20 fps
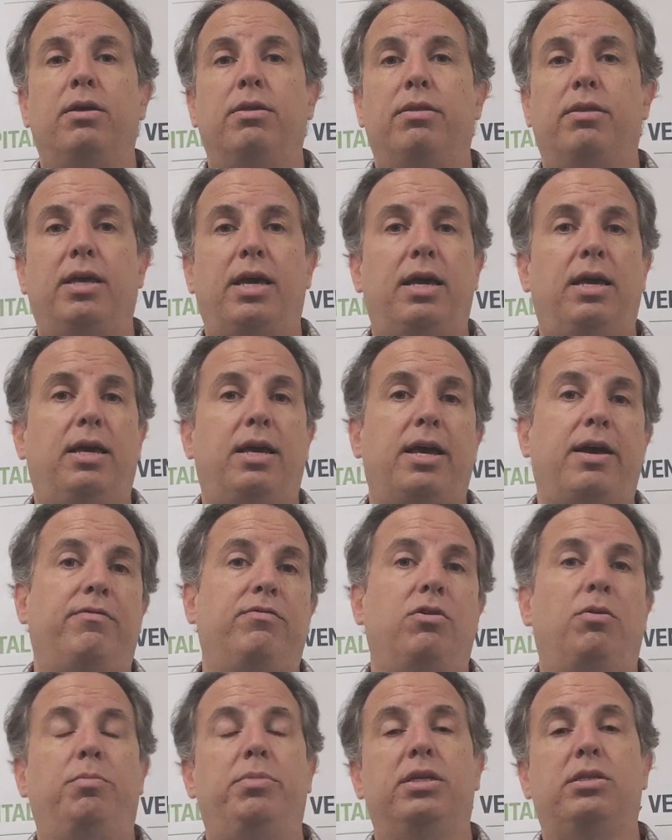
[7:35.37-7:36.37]
They have
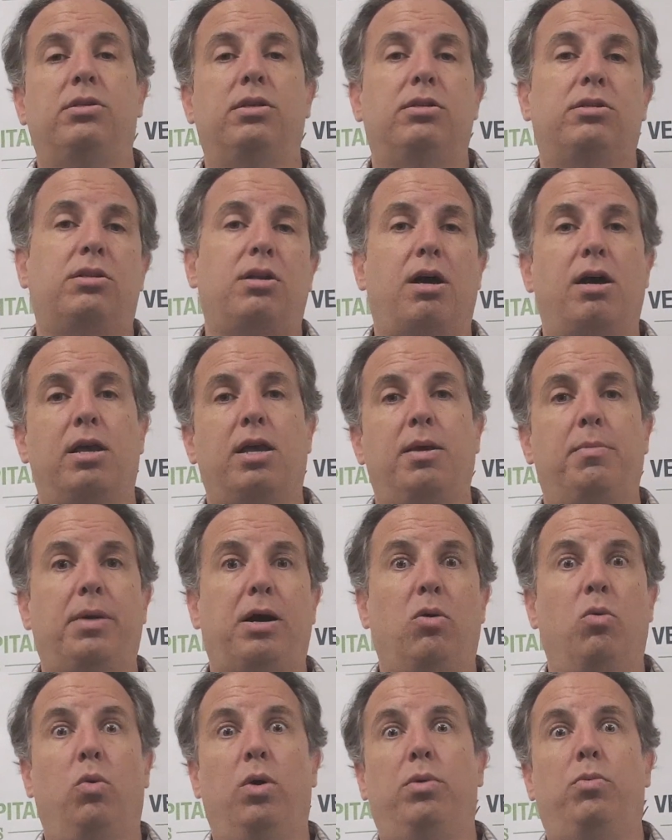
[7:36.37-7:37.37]
no business talking
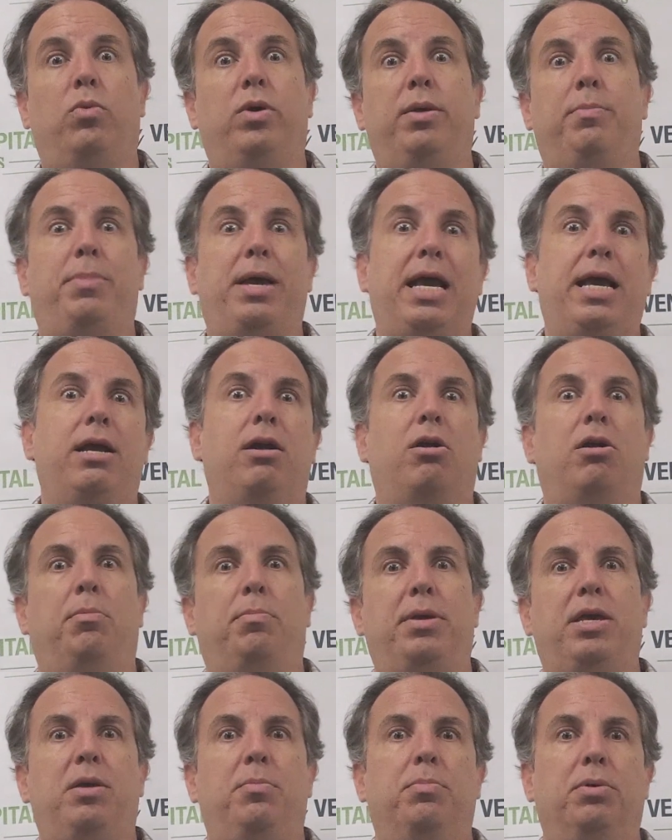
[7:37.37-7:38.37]
about what we pay our
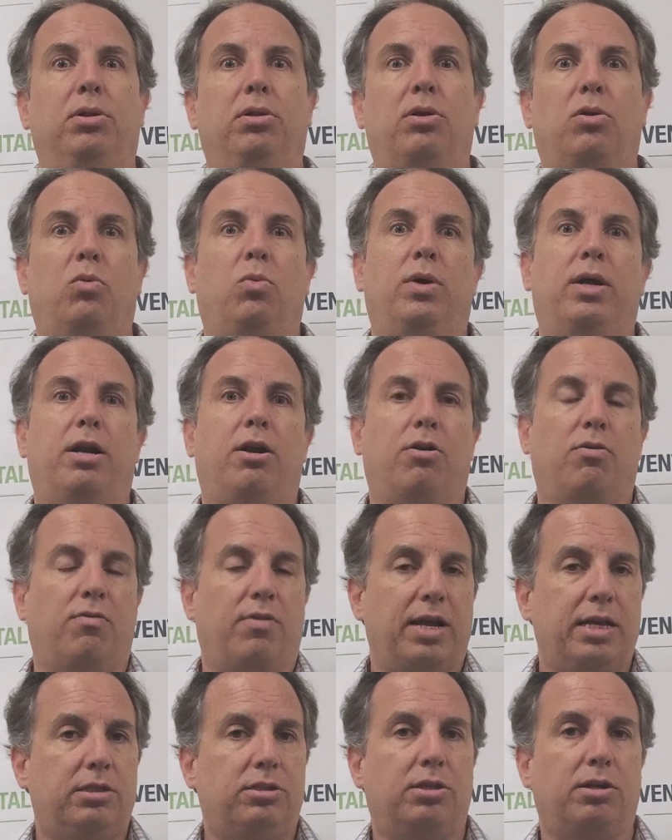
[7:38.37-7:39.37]
people or what our
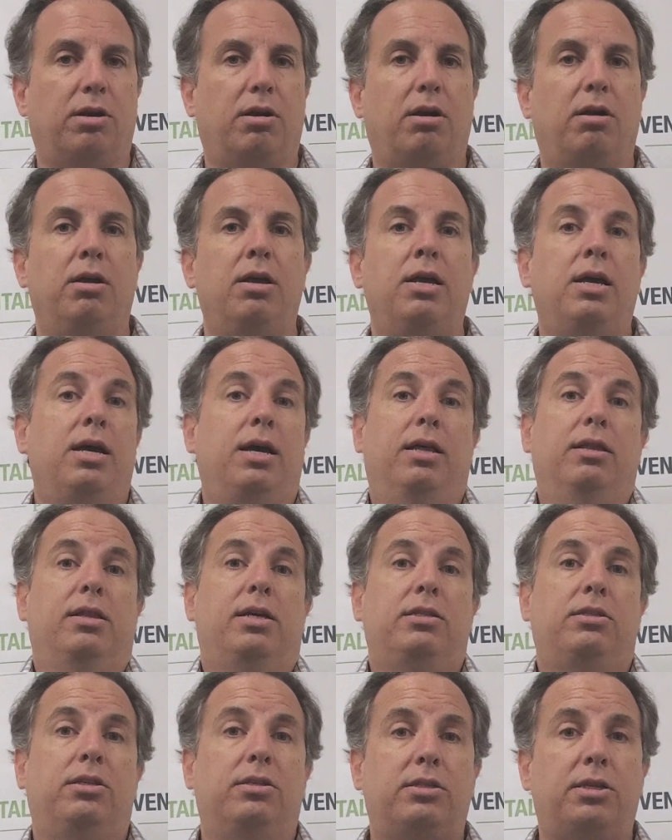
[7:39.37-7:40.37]
rates are,
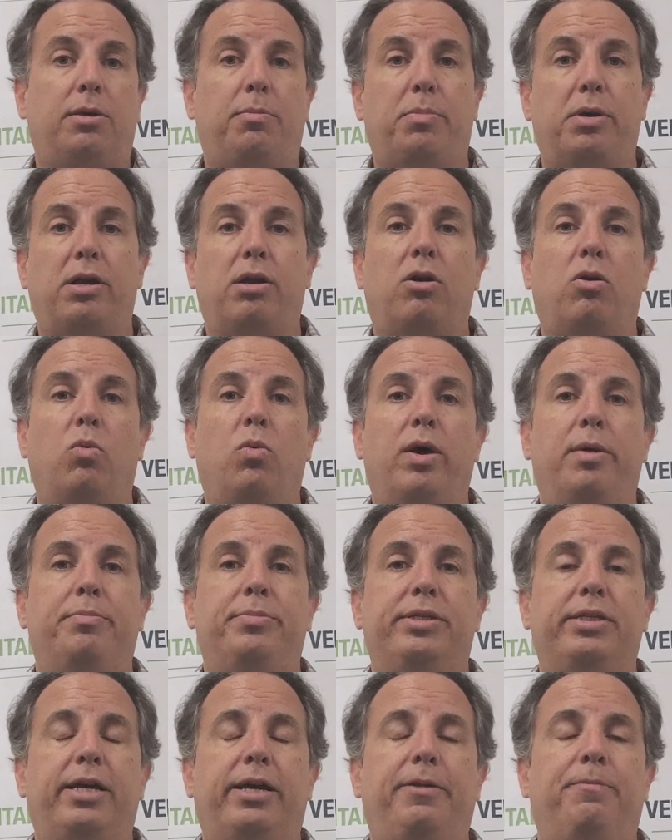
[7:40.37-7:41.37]
unless it's up on our
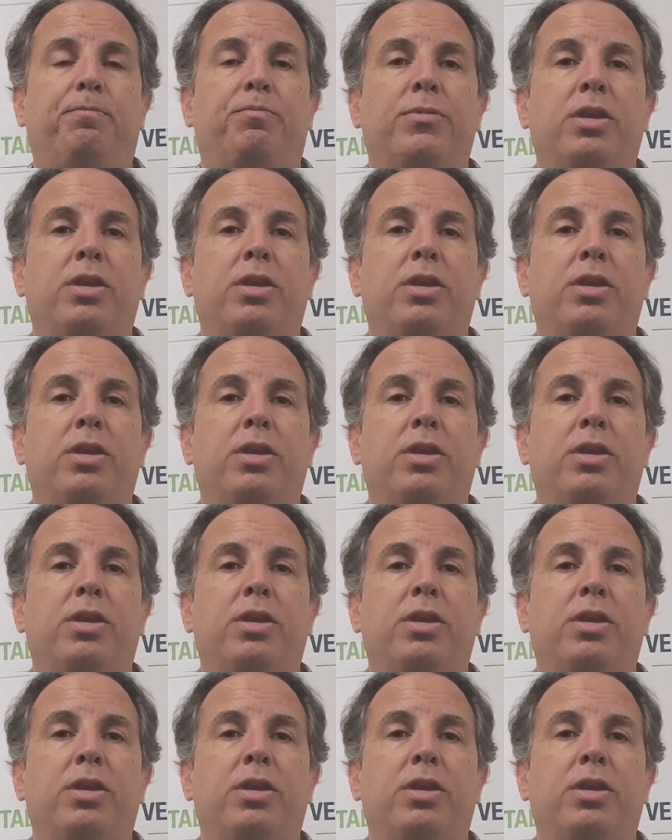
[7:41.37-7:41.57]
website.